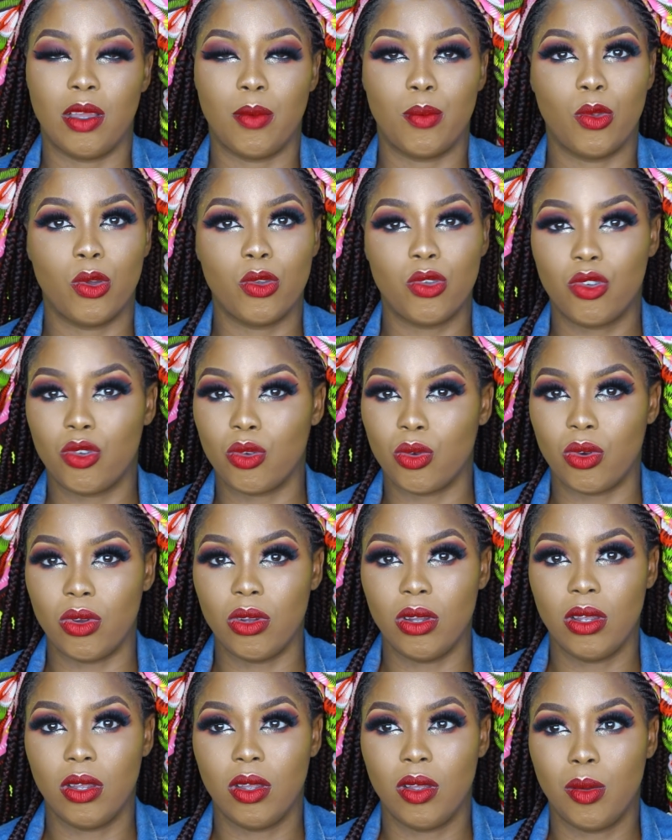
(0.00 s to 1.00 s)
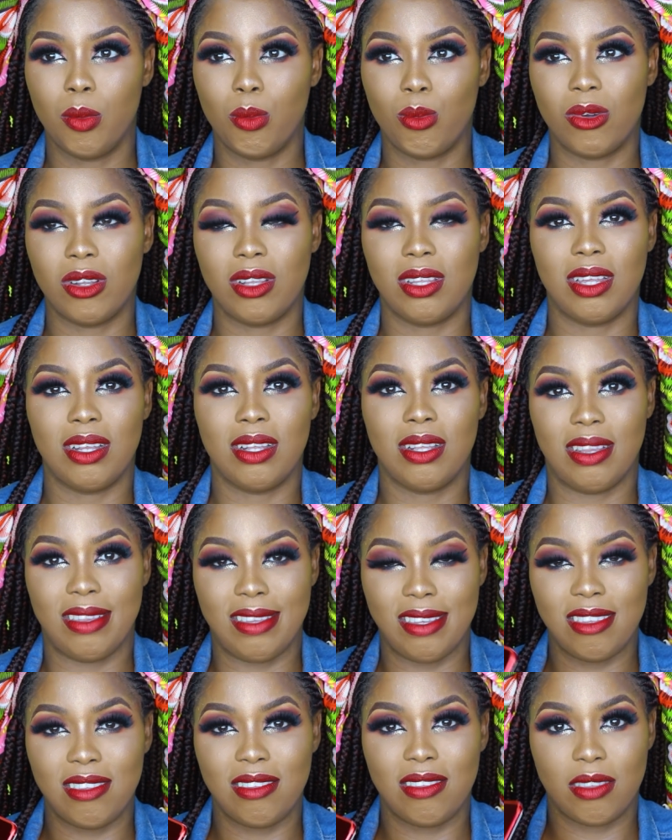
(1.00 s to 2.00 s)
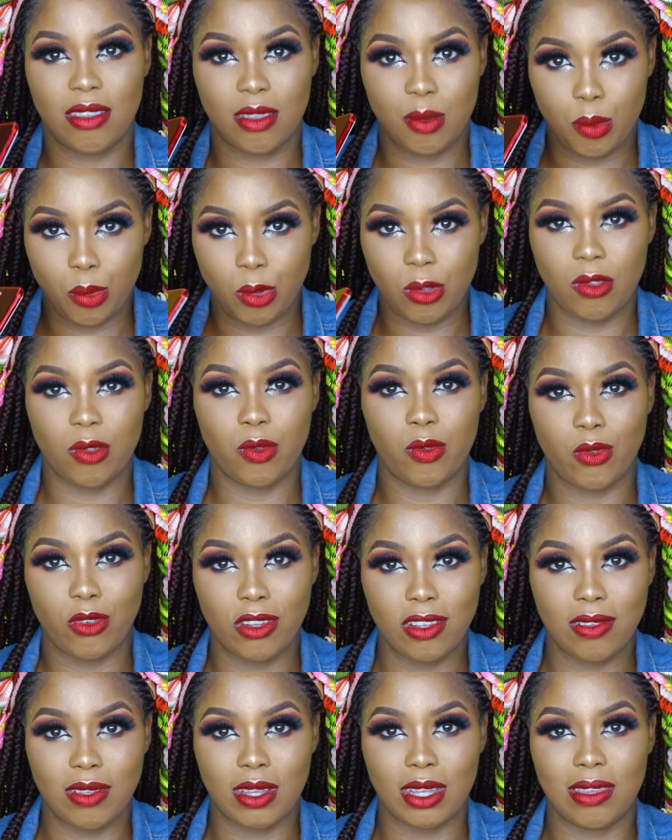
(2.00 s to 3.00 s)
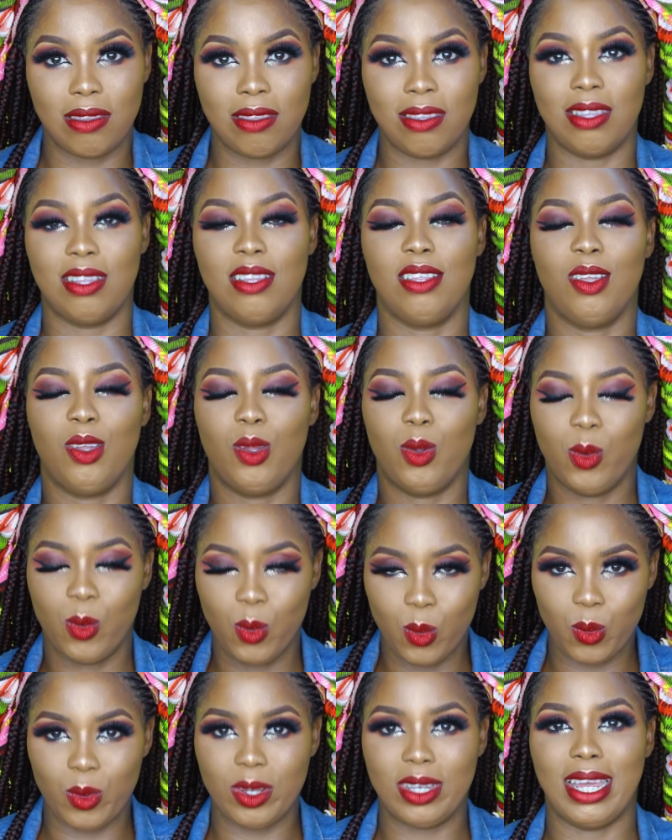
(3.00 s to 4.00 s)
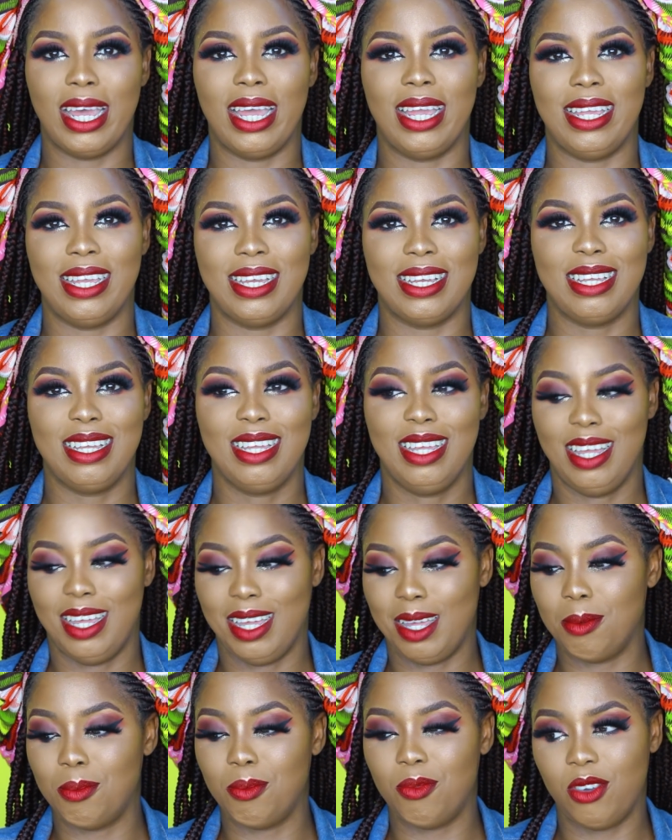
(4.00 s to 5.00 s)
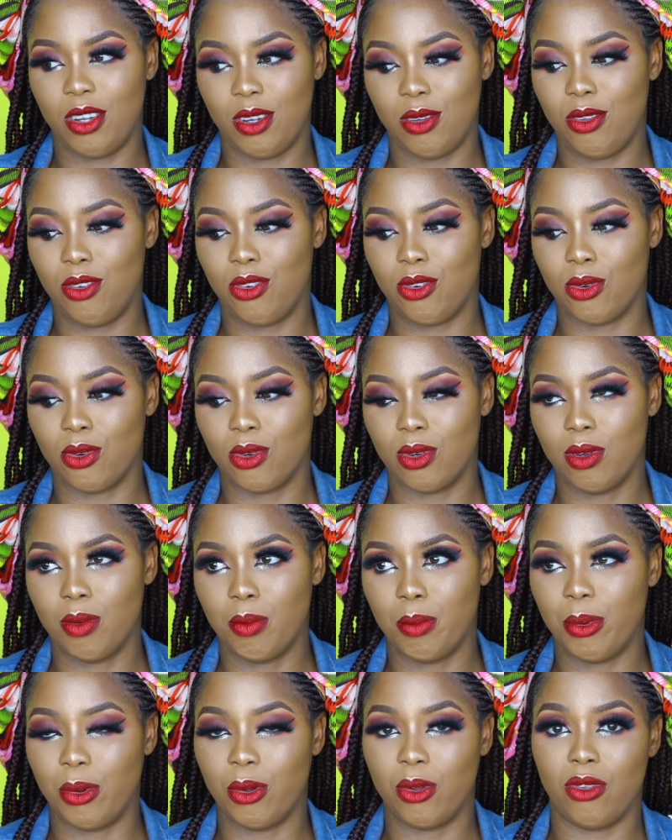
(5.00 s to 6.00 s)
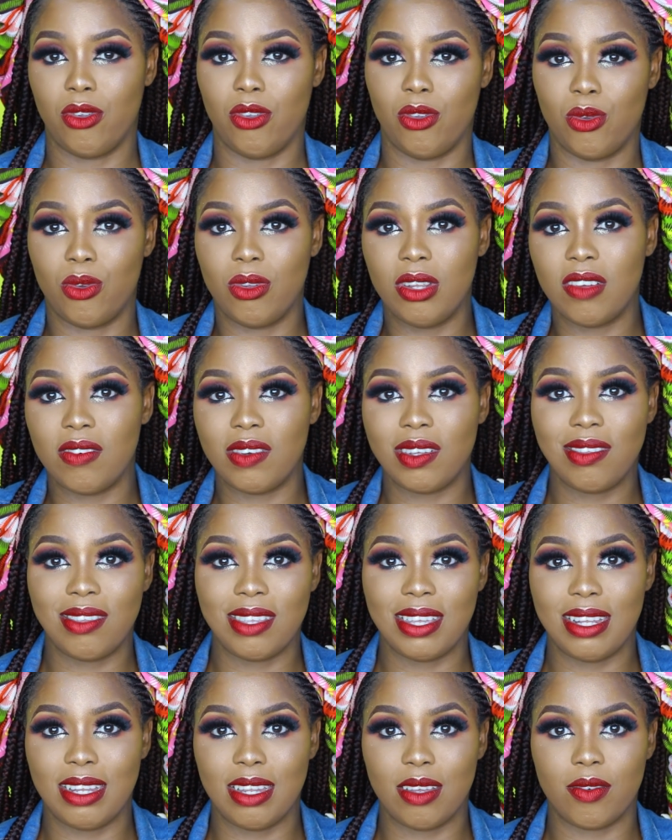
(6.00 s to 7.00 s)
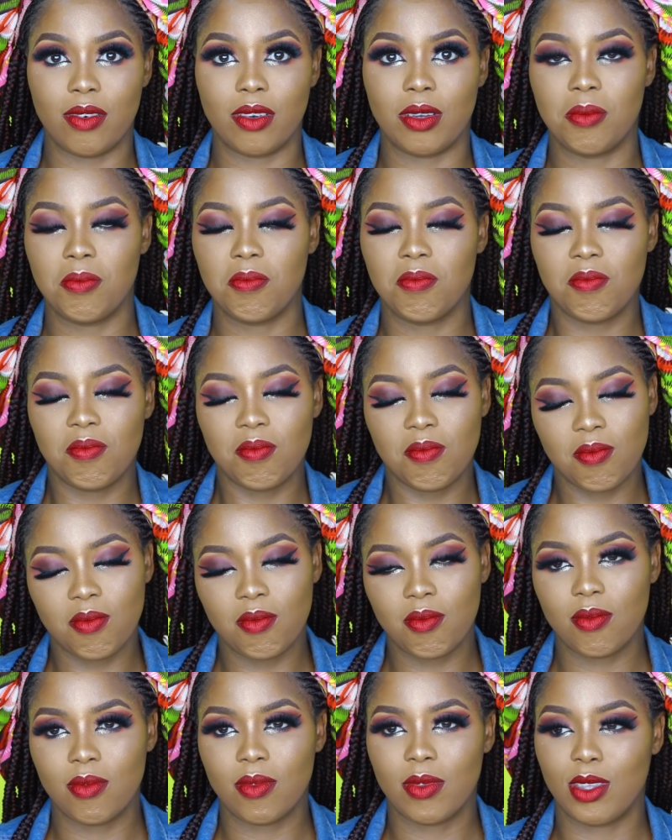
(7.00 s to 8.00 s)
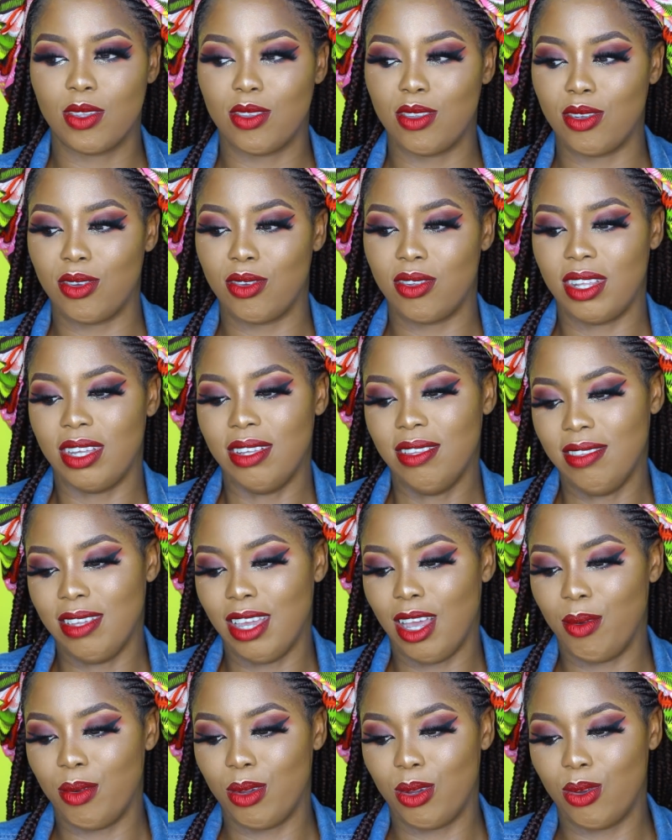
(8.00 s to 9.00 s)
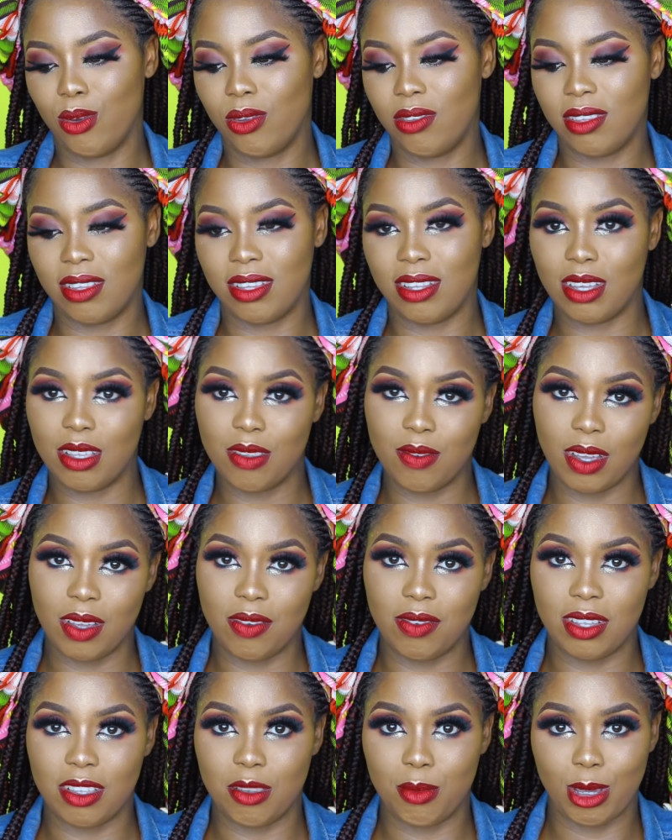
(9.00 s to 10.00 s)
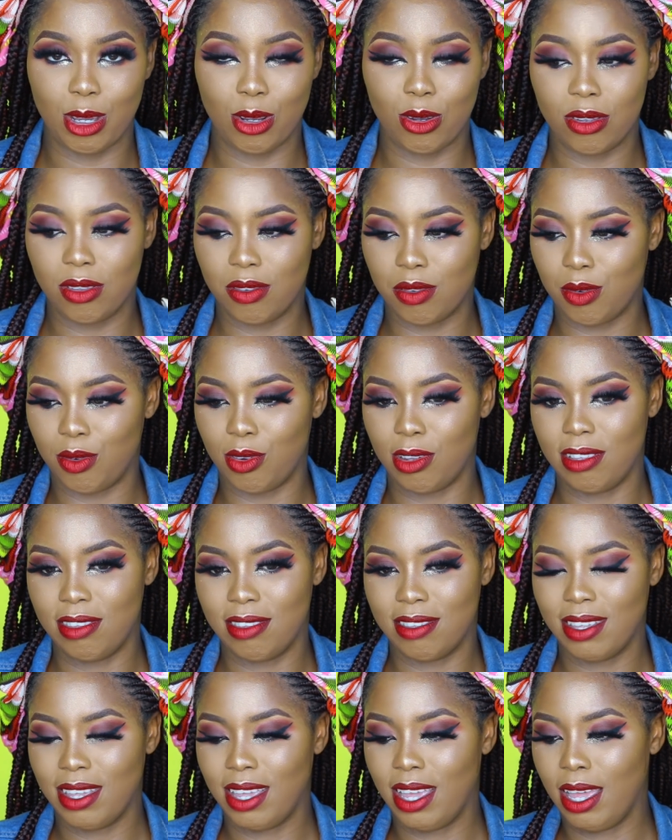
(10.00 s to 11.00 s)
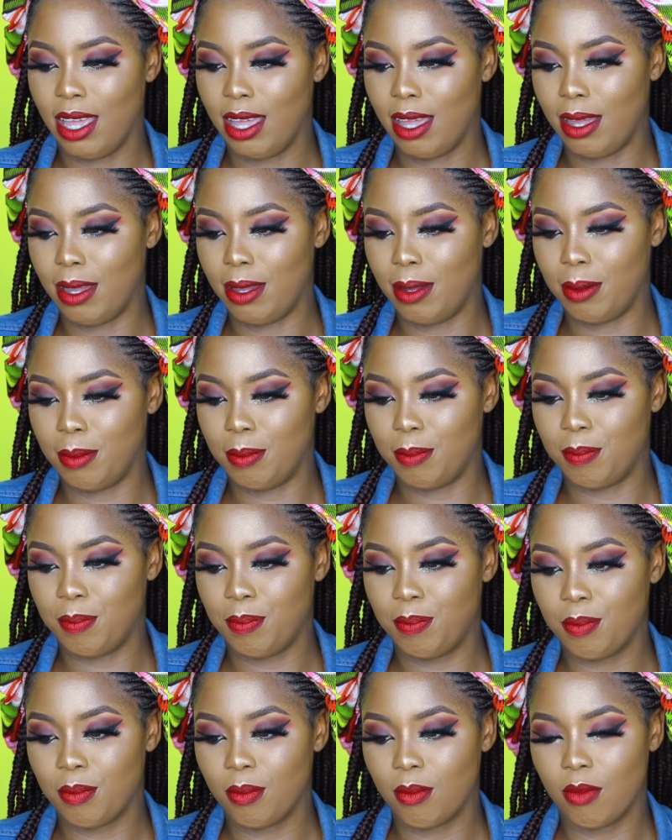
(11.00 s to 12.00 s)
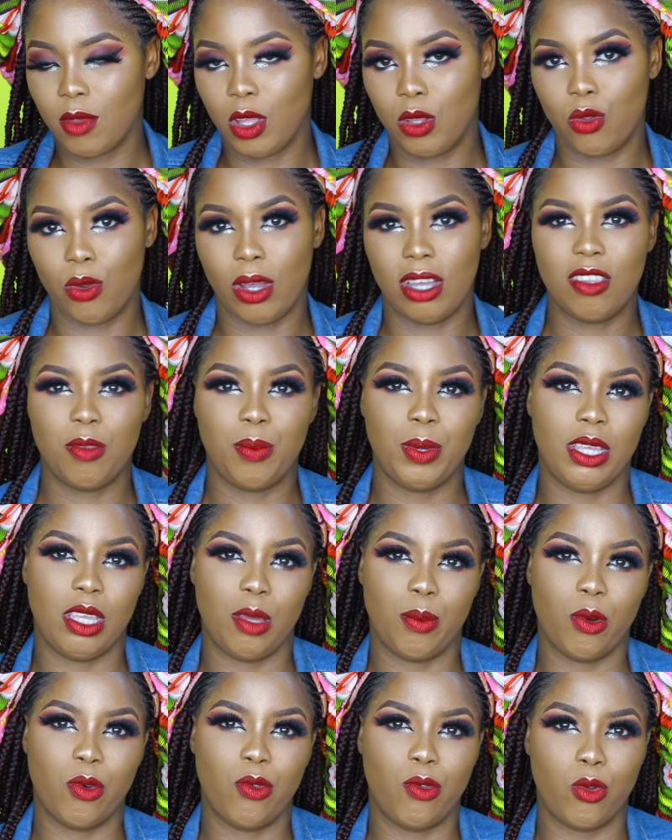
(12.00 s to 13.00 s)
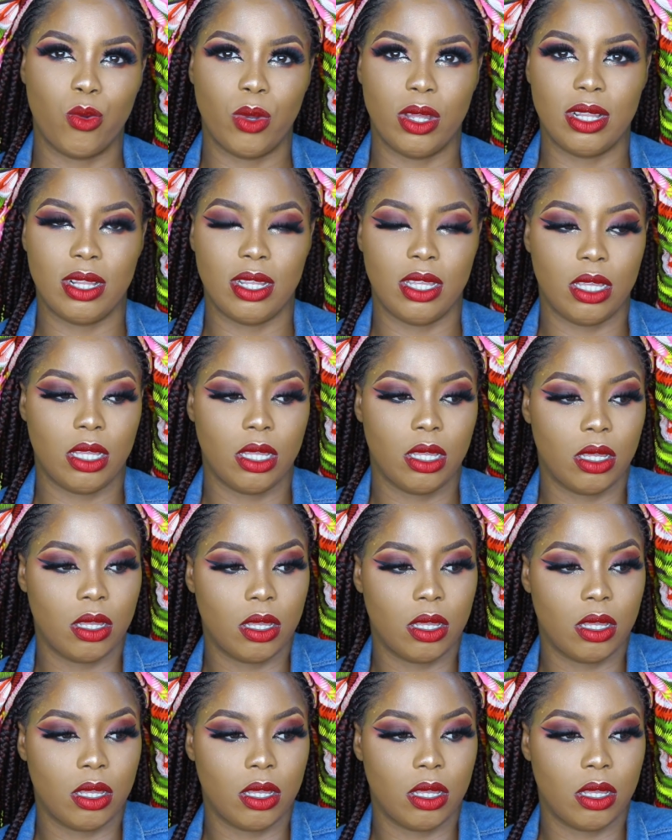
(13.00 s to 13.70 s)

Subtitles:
I'm not sure, but then this beauty influencer thing will die here. I'm very sure, but you know, never say never. So let's see how it goes in the next 5 years by God's grace. Do I speak Igbo fluently?